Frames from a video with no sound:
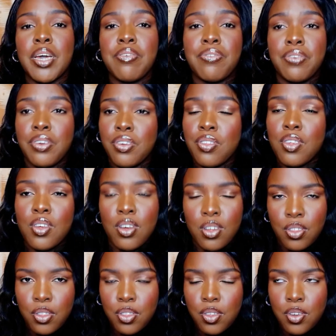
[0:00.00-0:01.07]
My first
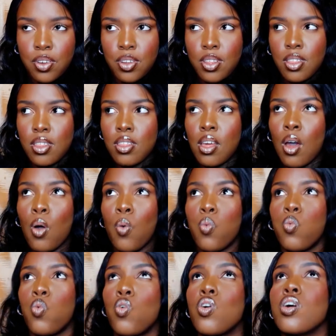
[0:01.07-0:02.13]
concert
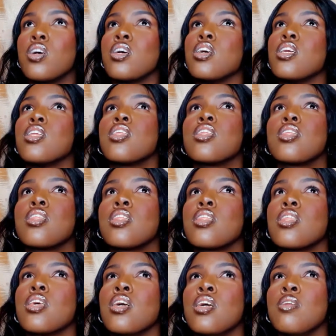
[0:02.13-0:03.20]

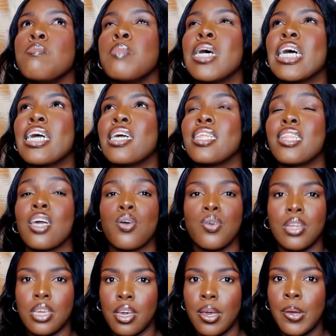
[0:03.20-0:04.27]
was in my
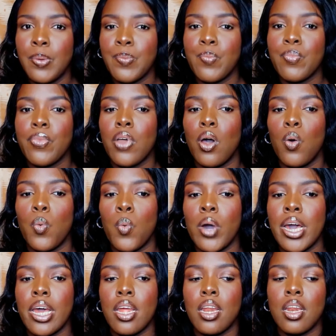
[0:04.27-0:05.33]
second year
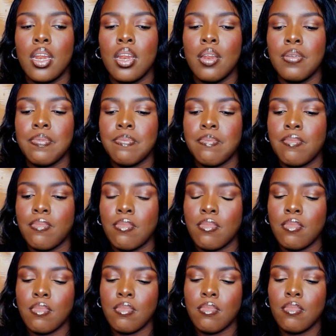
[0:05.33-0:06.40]
when
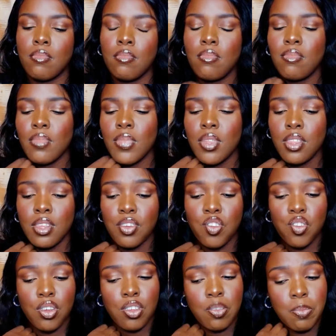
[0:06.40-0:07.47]

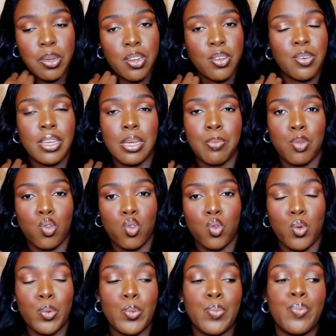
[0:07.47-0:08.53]
DJ Spino came to
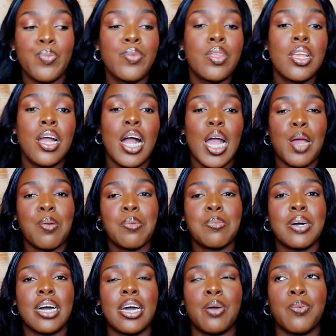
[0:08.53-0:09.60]
school. I
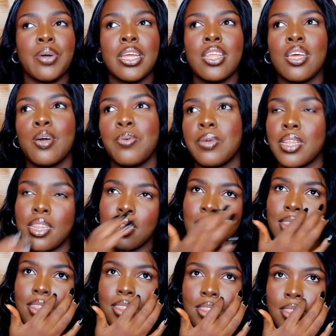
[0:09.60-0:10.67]
remember I went there with
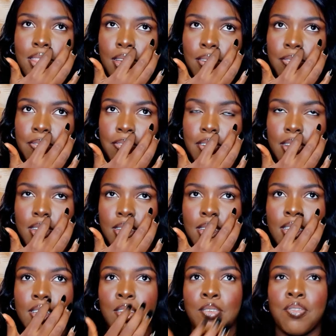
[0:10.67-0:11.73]

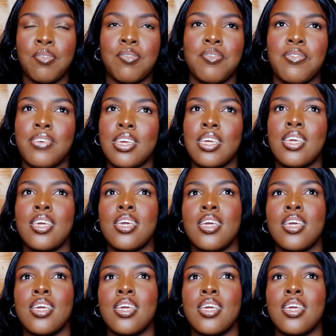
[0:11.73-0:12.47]
Stephanie, Ify,